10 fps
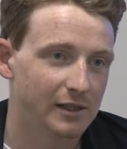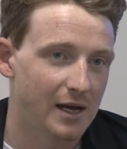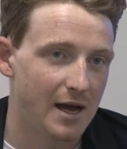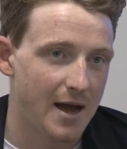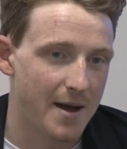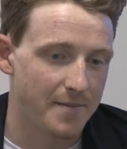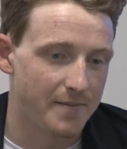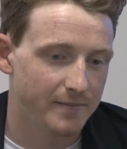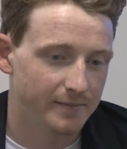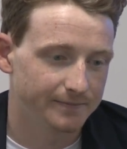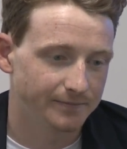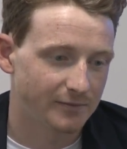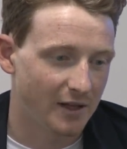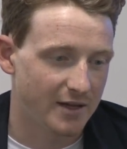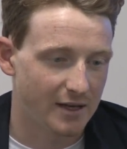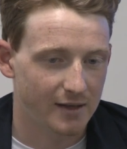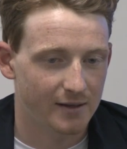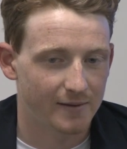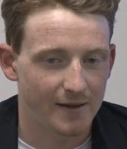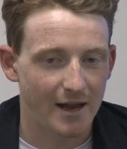Um, I think
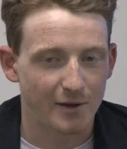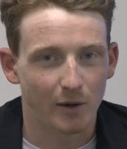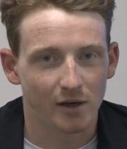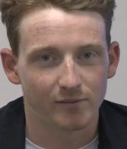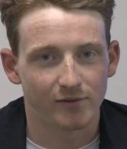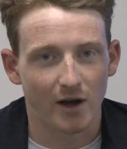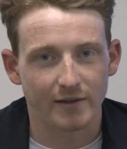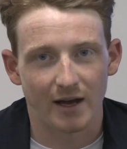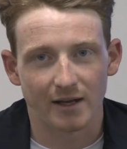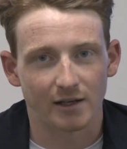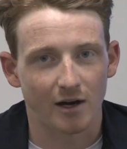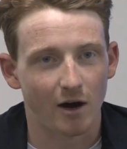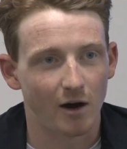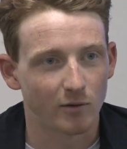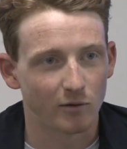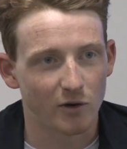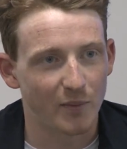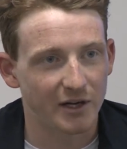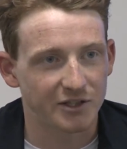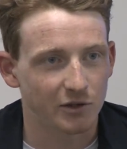anyone can find that in a car or a
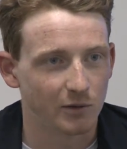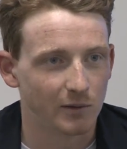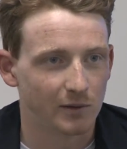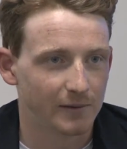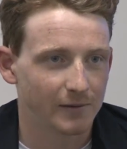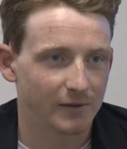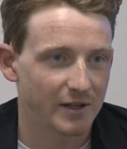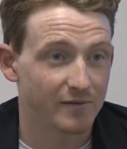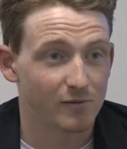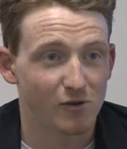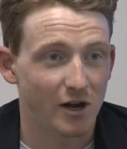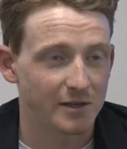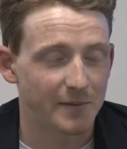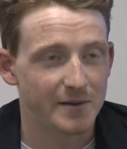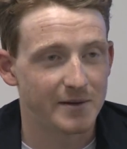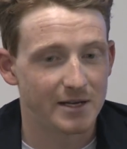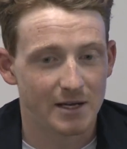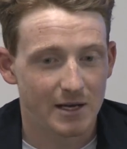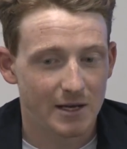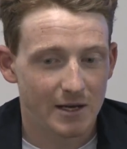bicycle or even running maybe.
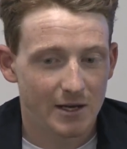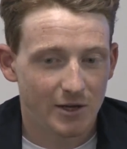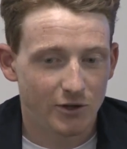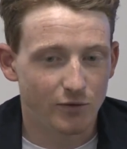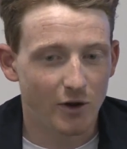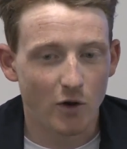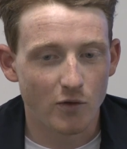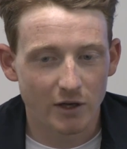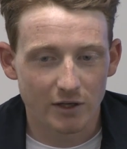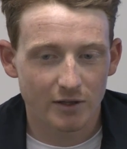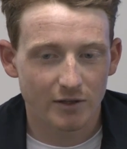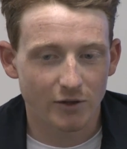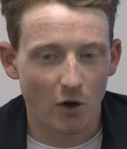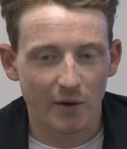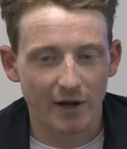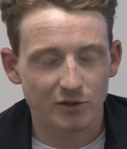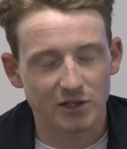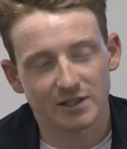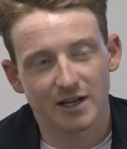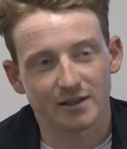You know that no one else
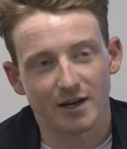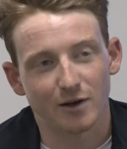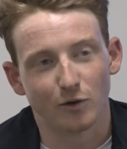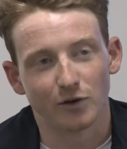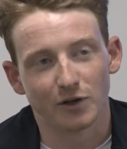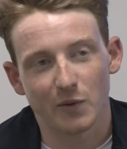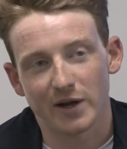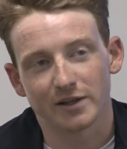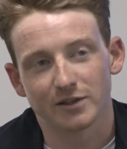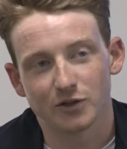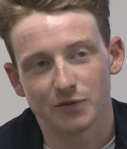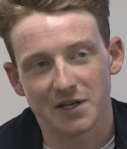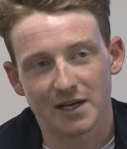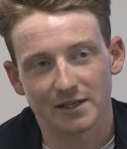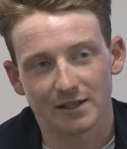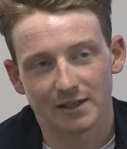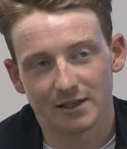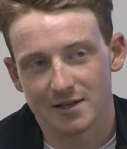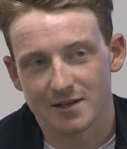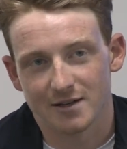can take that corner quicker than you've taken it,
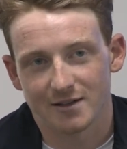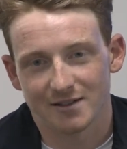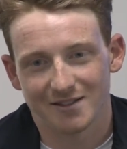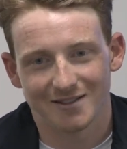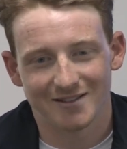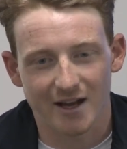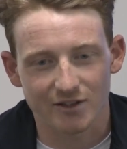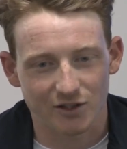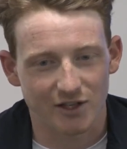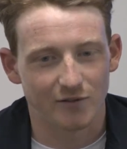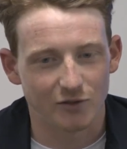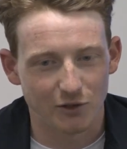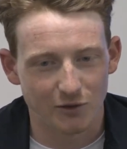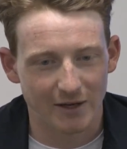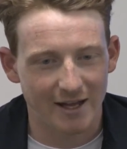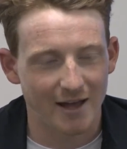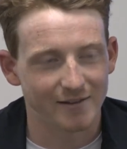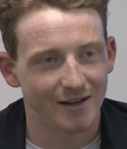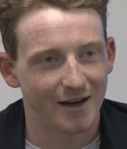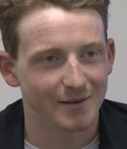and that just gives you,
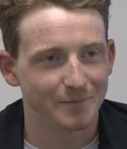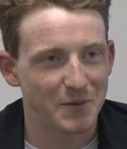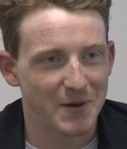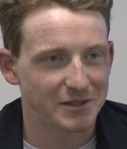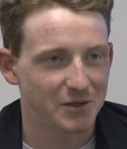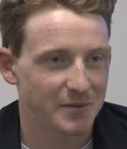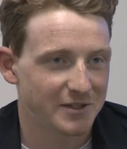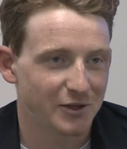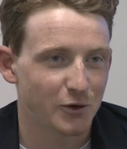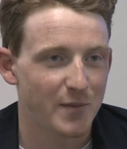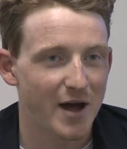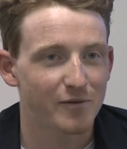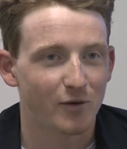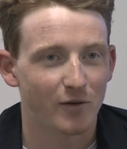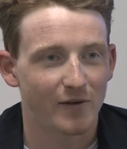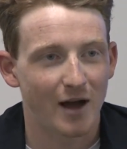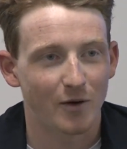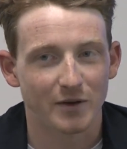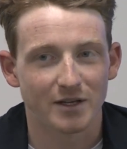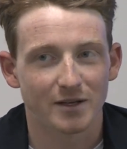again, that momentum. It's a good metaphor for
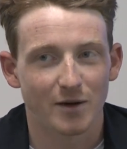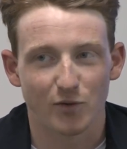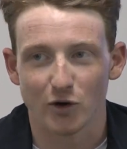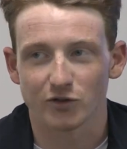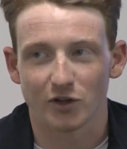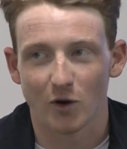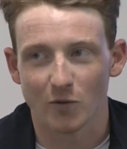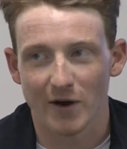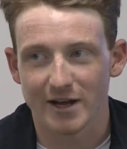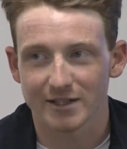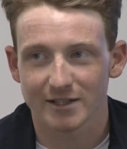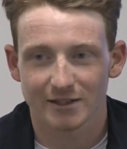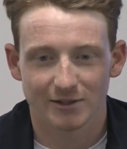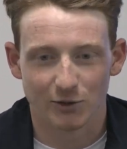how we approach the whole race.